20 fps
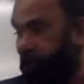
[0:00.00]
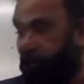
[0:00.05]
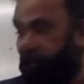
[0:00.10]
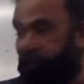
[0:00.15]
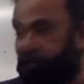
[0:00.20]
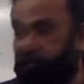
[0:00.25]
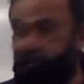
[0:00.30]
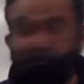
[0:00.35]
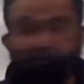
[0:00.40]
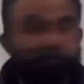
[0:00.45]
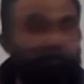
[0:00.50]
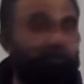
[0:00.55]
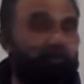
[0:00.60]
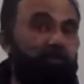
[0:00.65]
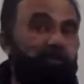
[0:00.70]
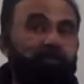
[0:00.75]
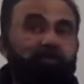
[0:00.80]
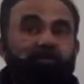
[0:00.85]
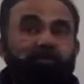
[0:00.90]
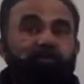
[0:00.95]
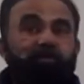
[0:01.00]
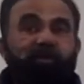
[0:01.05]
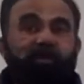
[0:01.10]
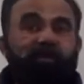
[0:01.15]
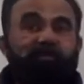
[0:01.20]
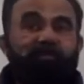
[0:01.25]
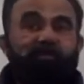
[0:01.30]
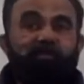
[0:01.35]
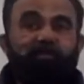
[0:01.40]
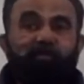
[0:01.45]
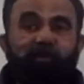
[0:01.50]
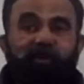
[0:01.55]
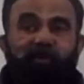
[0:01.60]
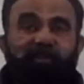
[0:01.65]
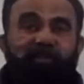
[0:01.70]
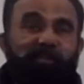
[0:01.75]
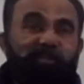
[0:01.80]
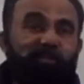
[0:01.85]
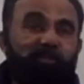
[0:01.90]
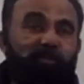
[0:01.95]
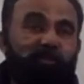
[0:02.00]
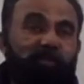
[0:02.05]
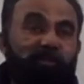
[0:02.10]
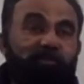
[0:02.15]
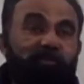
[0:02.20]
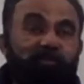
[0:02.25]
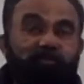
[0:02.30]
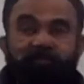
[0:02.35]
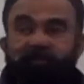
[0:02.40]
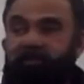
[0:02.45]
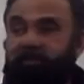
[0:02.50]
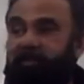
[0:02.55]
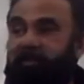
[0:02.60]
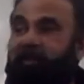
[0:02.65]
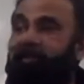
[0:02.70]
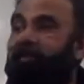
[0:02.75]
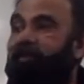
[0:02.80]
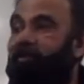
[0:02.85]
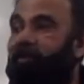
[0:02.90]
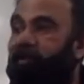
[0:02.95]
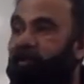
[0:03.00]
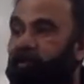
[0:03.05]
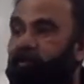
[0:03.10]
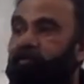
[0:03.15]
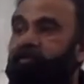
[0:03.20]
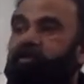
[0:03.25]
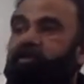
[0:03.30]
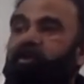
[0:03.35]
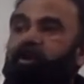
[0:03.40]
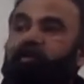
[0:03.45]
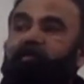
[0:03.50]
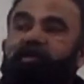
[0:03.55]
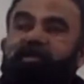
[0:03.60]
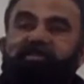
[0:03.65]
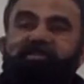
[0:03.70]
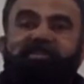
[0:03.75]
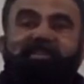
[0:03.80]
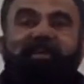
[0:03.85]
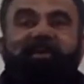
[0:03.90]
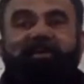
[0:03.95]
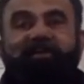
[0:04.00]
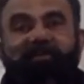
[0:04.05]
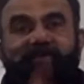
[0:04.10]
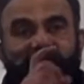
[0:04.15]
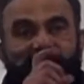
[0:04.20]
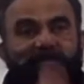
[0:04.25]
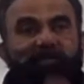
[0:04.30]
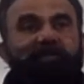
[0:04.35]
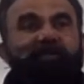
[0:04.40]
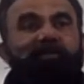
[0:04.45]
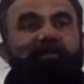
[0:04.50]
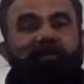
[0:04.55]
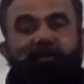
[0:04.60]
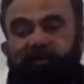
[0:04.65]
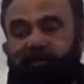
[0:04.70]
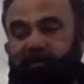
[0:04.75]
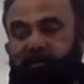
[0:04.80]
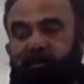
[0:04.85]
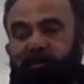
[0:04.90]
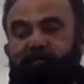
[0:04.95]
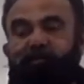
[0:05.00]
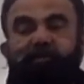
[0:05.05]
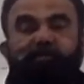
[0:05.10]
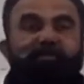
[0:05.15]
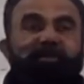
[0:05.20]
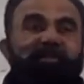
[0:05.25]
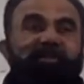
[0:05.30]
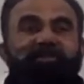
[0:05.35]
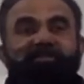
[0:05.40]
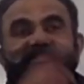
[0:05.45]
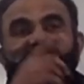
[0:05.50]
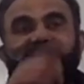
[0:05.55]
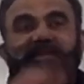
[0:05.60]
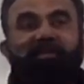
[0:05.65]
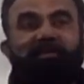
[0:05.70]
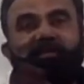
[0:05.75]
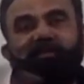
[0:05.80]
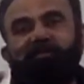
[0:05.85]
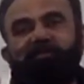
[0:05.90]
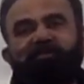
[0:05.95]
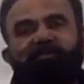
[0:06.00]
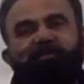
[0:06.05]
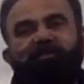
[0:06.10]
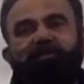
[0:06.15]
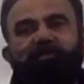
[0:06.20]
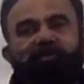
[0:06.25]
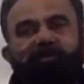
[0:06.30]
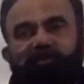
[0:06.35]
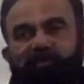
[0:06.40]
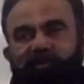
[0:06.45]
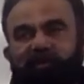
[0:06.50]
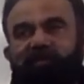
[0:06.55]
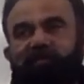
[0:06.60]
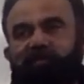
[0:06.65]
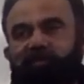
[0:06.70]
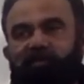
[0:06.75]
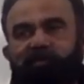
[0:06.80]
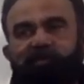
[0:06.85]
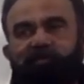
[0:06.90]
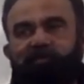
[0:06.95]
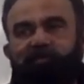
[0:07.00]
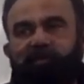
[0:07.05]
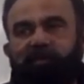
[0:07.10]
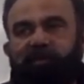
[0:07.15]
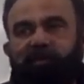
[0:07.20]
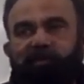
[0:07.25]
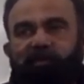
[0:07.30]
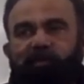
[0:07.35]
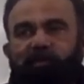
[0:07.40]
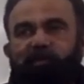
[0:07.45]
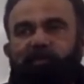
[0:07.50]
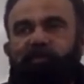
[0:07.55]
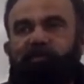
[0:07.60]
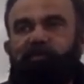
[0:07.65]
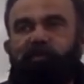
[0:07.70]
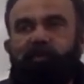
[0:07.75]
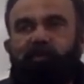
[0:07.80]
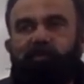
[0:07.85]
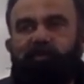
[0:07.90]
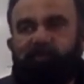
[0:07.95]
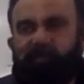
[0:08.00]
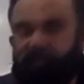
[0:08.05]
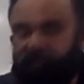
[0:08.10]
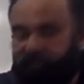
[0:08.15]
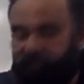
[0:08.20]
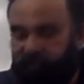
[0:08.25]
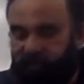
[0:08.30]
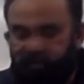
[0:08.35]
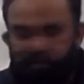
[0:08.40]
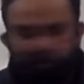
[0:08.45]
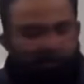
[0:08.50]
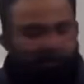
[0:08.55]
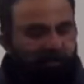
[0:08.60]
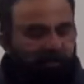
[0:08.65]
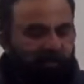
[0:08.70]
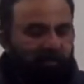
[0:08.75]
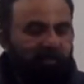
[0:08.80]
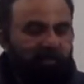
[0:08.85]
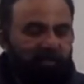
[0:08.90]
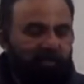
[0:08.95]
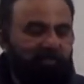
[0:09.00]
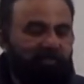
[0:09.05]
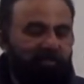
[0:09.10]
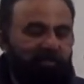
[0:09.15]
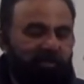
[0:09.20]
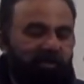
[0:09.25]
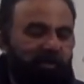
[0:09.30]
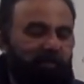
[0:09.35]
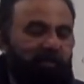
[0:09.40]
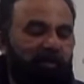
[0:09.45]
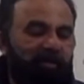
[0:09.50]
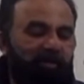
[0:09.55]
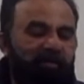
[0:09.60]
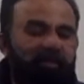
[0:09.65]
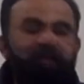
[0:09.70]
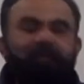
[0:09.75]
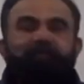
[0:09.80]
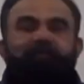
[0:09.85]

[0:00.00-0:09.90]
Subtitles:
and suppose you do have a spring that you need to investigate, you can use a normal stand, a normal meter stick, and so on. Okay, so you can always work with it. That's the ready-made thing.